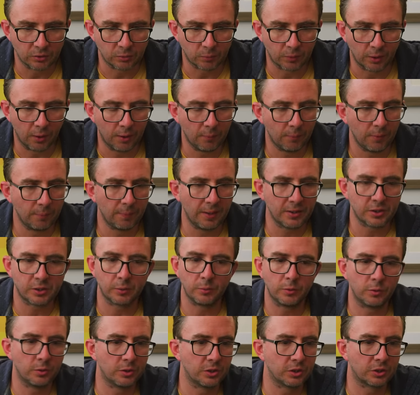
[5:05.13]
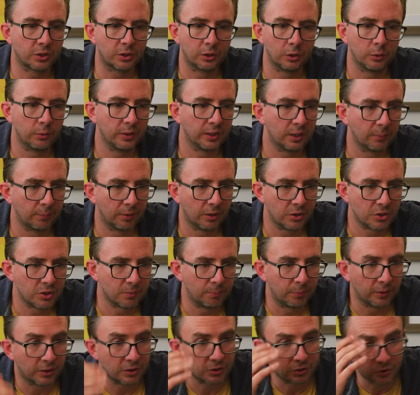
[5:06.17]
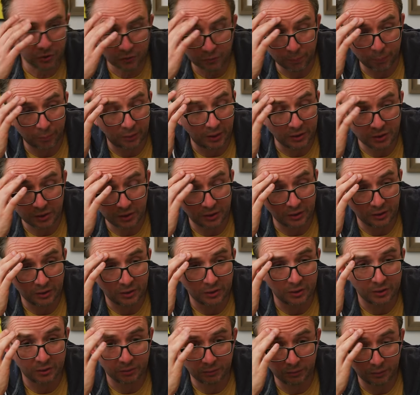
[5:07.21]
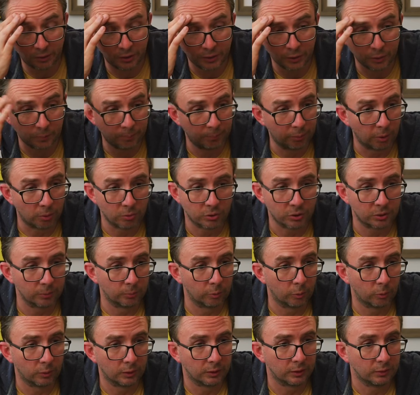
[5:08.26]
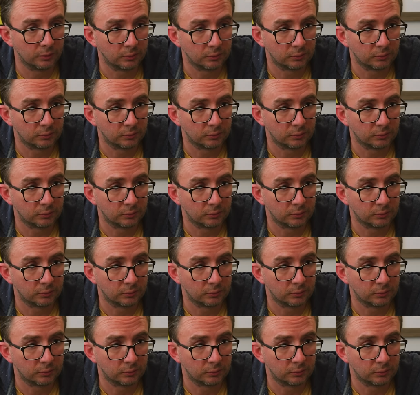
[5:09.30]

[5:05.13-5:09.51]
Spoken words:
We were just gluing a bunch of pictures of presidents onto poster board.